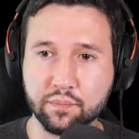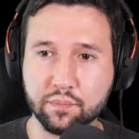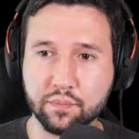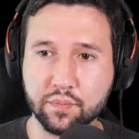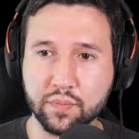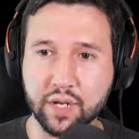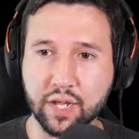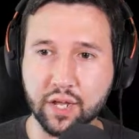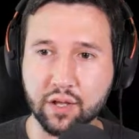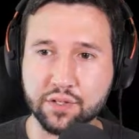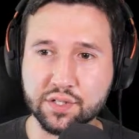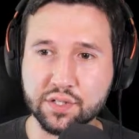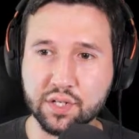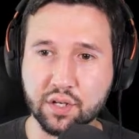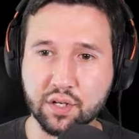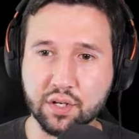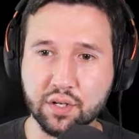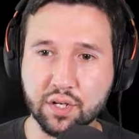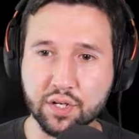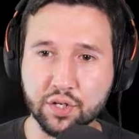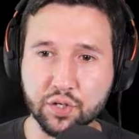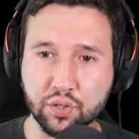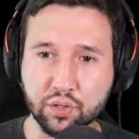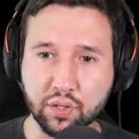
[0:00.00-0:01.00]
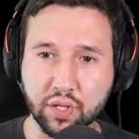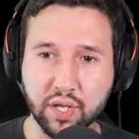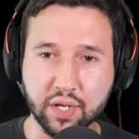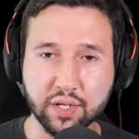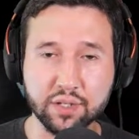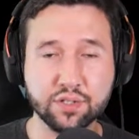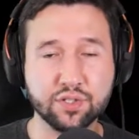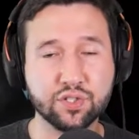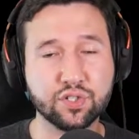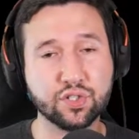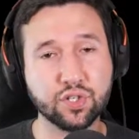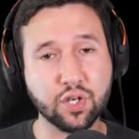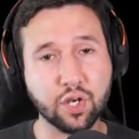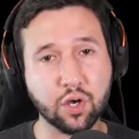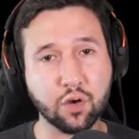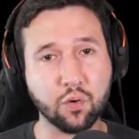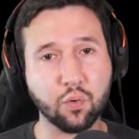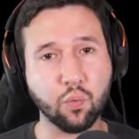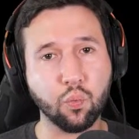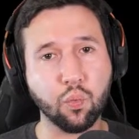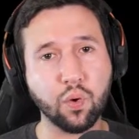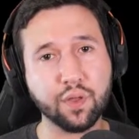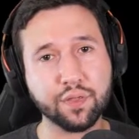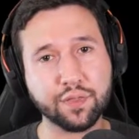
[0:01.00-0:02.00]
Now it's gonna initialize. So
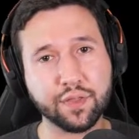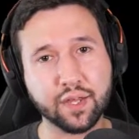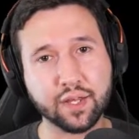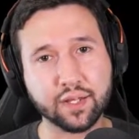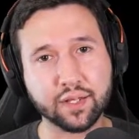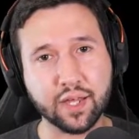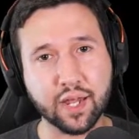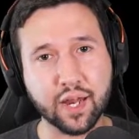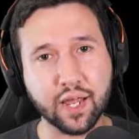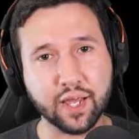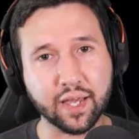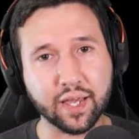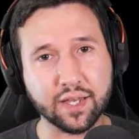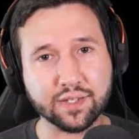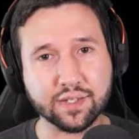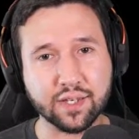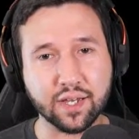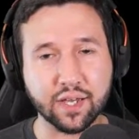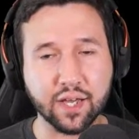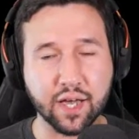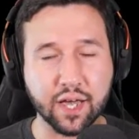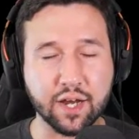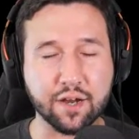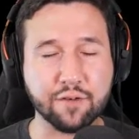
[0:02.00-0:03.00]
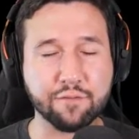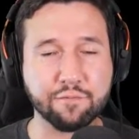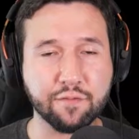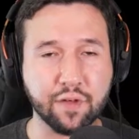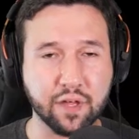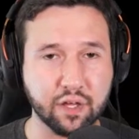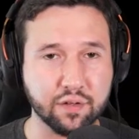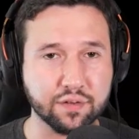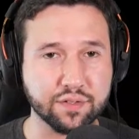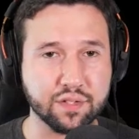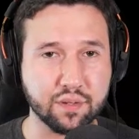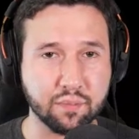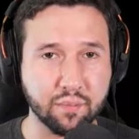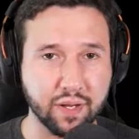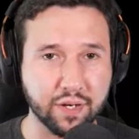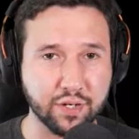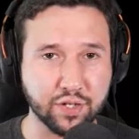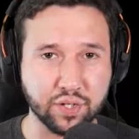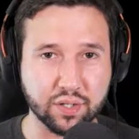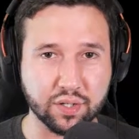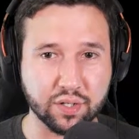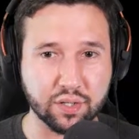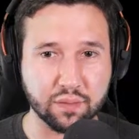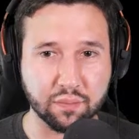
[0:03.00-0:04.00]
one thing that I guess I kind of failed to
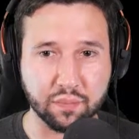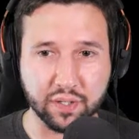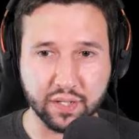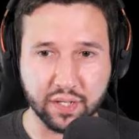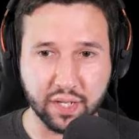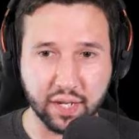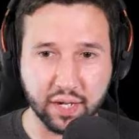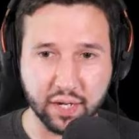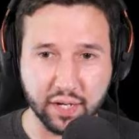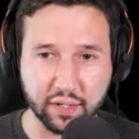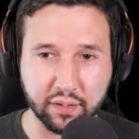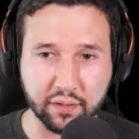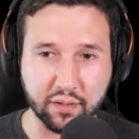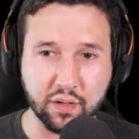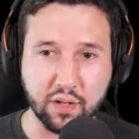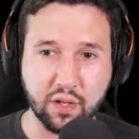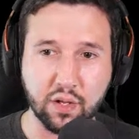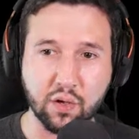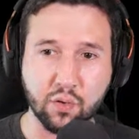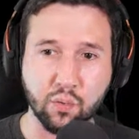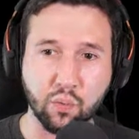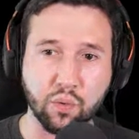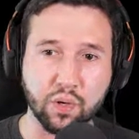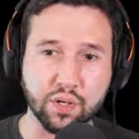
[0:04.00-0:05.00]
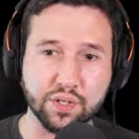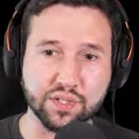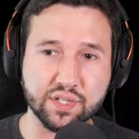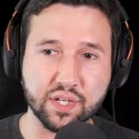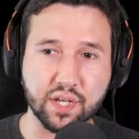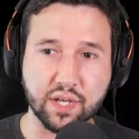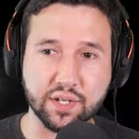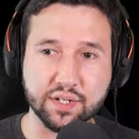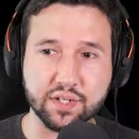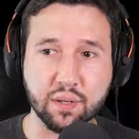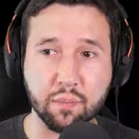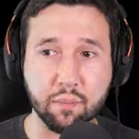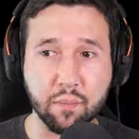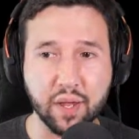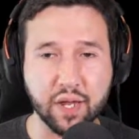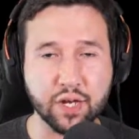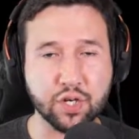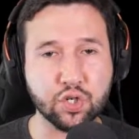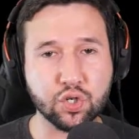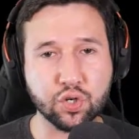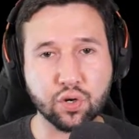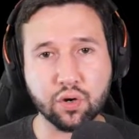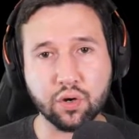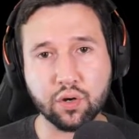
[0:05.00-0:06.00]
mention in the beginning was to make
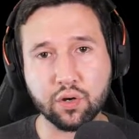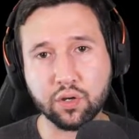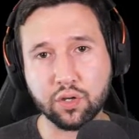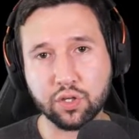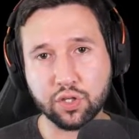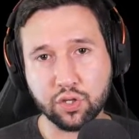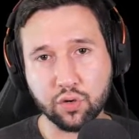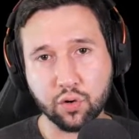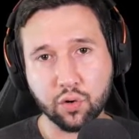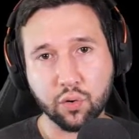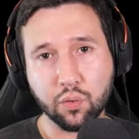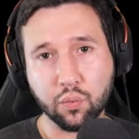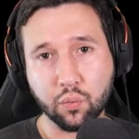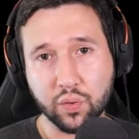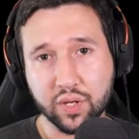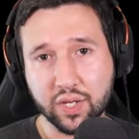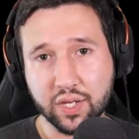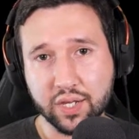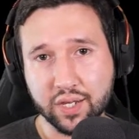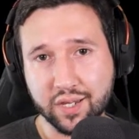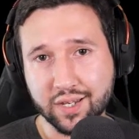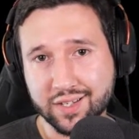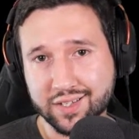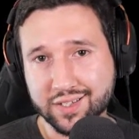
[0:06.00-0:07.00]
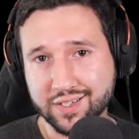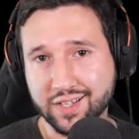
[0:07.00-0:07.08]
sure your Wii is